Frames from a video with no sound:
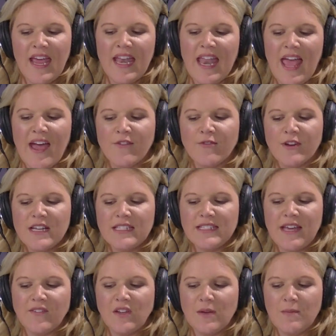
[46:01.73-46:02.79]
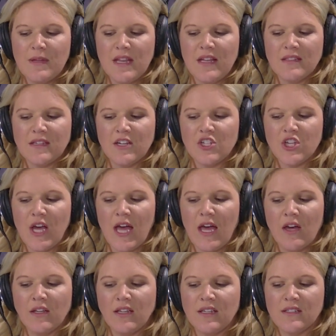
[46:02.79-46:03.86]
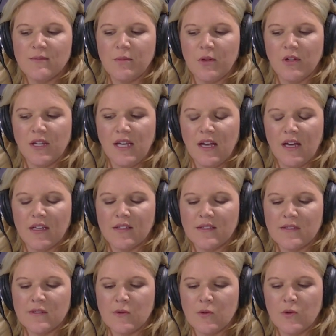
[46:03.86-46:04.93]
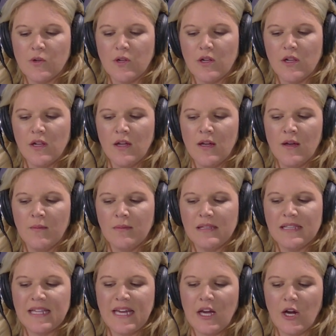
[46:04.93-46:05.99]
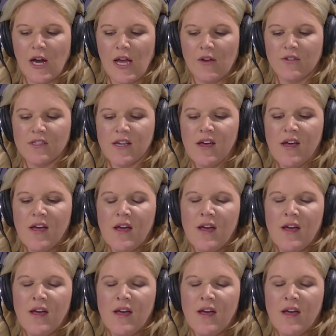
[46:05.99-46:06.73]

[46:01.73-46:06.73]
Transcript: and every seven minutes, a child is bullied on a school playground